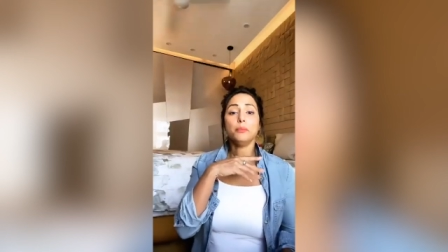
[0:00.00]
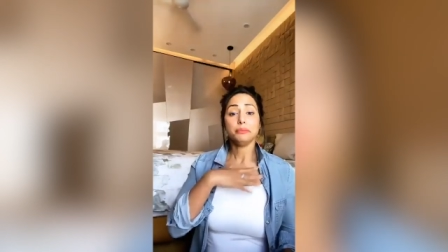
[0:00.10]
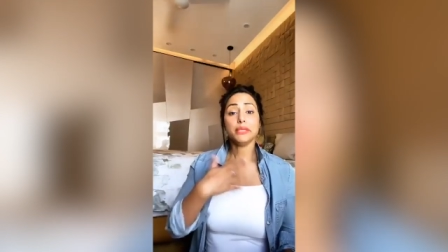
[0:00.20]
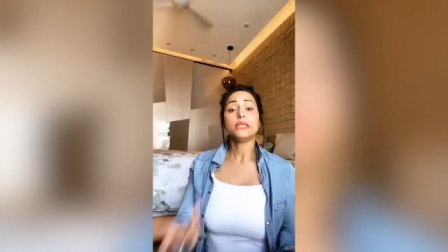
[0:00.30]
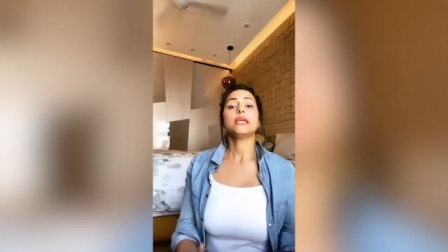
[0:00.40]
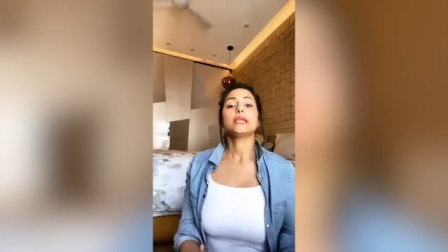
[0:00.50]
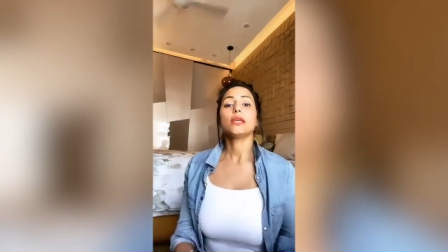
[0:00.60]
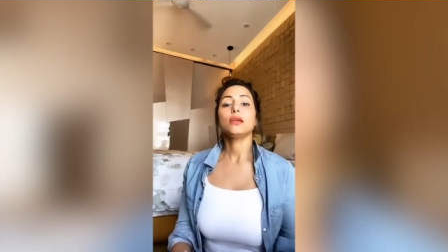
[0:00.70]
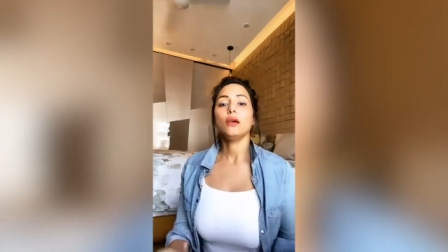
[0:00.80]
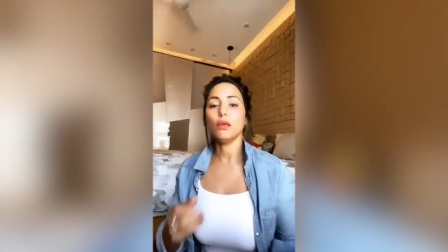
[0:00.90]
me
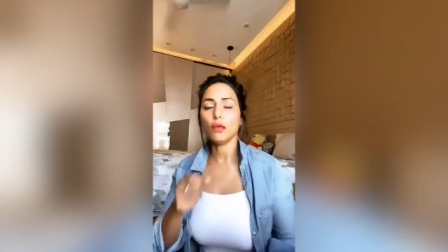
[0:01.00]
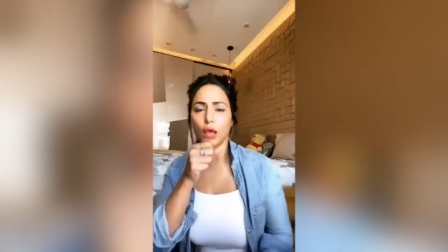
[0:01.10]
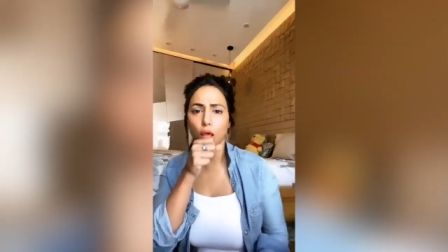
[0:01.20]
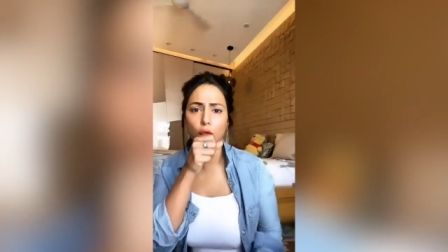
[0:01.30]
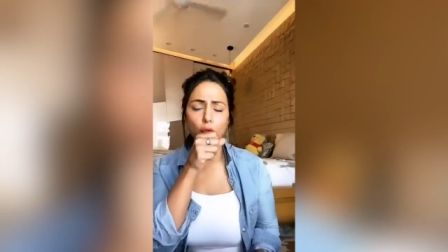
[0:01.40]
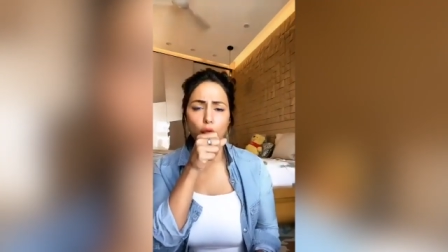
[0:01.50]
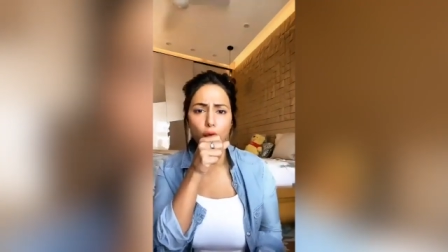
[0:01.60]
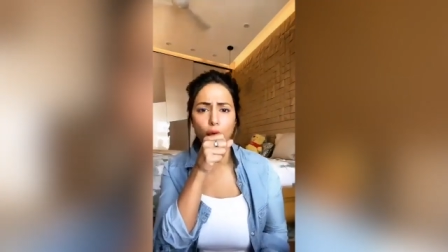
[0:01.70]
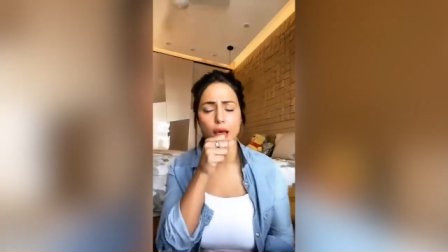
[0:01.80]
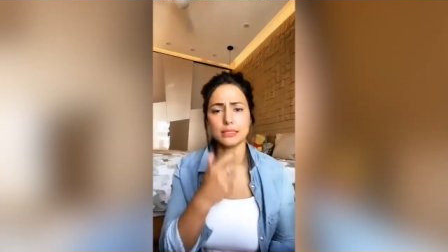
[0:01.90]
taking
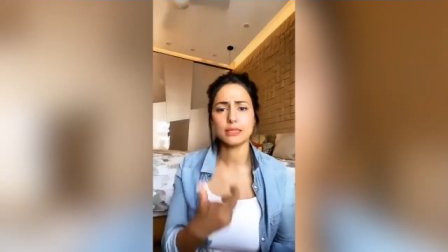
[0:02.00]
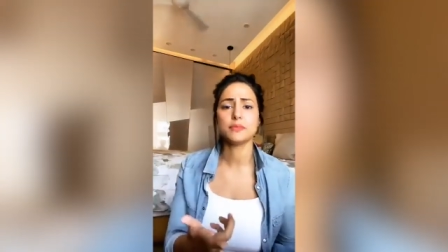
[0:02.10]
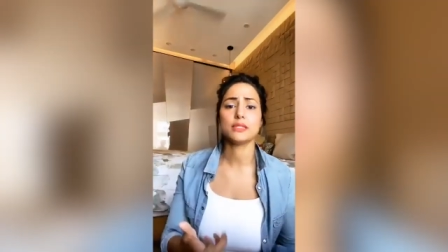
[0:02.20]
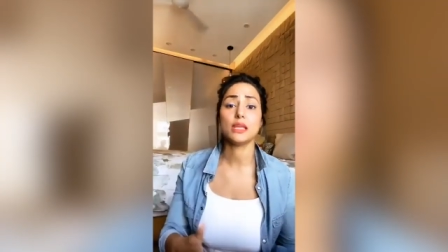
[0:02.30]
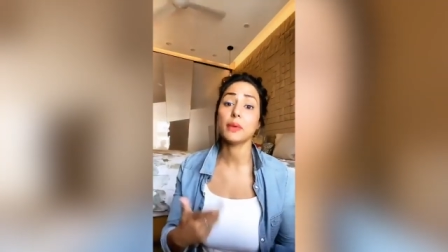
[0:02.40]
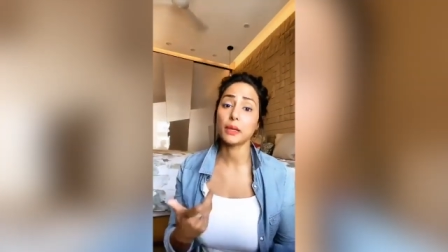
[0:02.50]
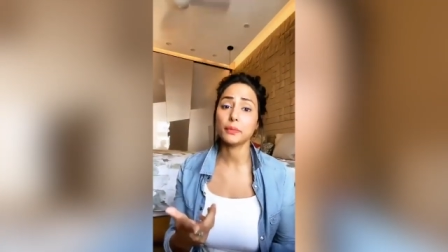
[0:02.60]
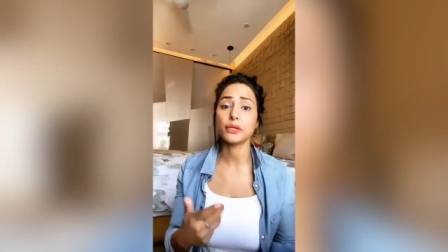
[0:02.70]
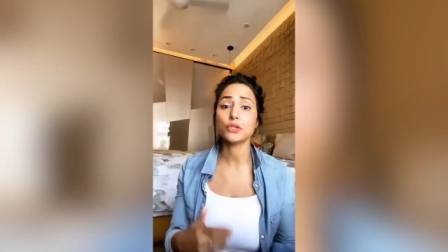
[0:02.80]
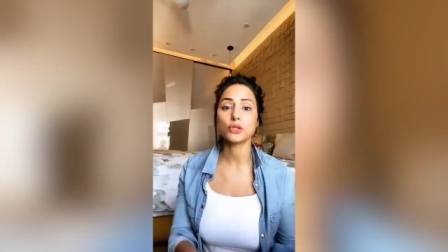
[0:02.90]
Asim's name
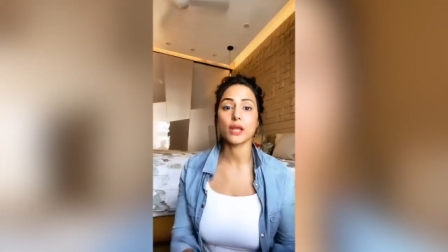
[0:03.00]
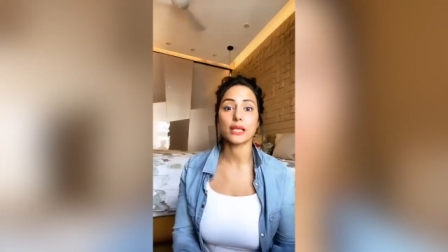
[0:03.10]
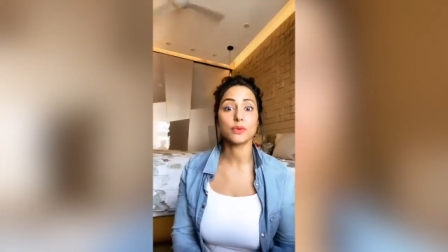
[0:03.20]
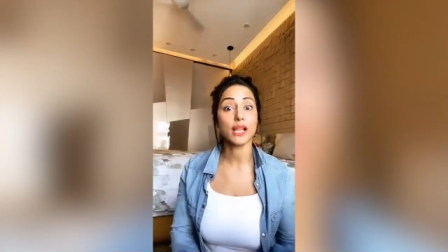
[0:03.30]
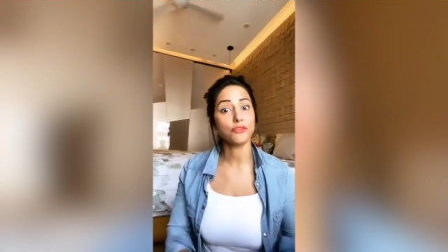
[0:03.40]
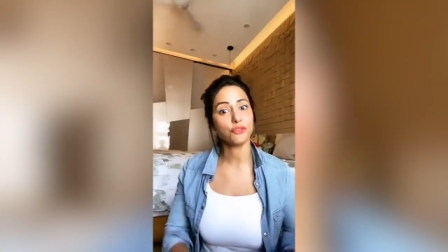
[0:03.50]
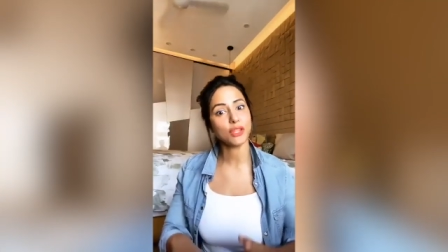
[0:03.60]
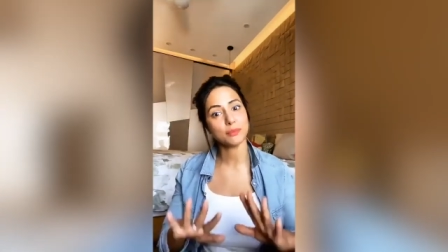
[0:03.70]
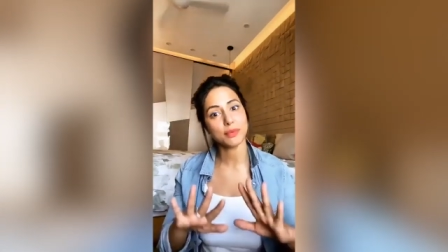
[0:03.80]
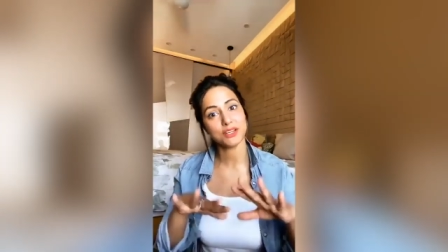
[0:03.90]
and Preet as well. And for
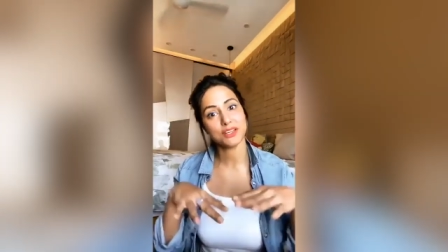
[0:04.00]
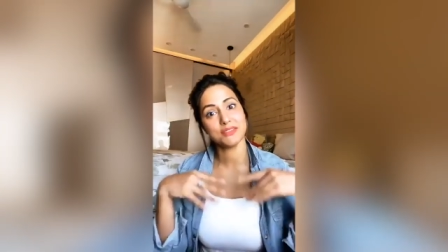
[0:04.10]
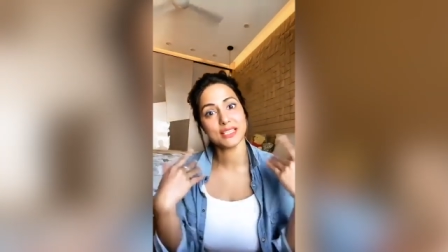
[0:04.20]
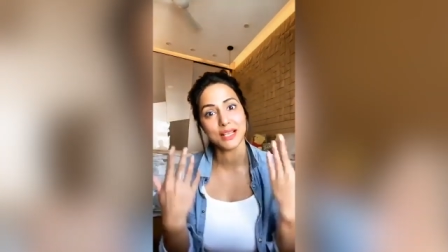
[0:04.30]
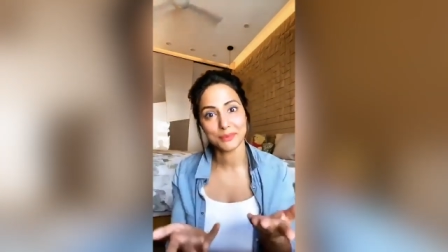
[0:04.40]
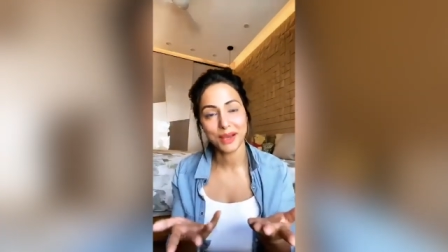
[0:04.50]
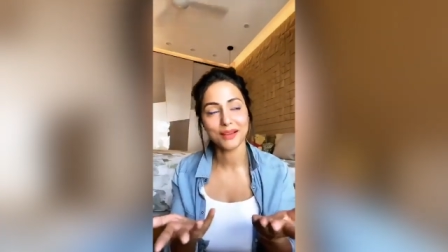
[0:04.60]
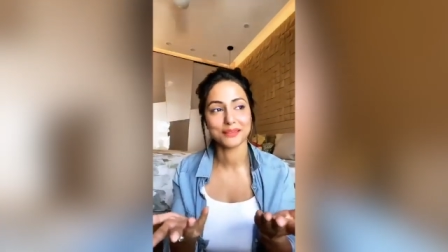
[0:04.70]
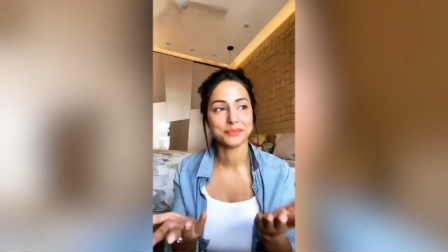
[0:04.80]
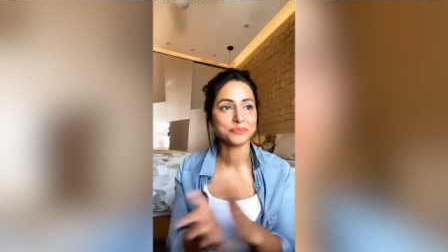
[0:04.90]
that matter, even
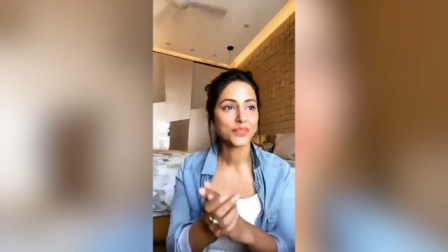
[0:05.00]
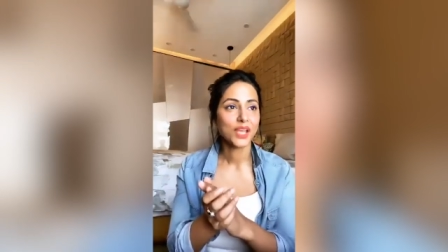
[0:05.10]
Salman.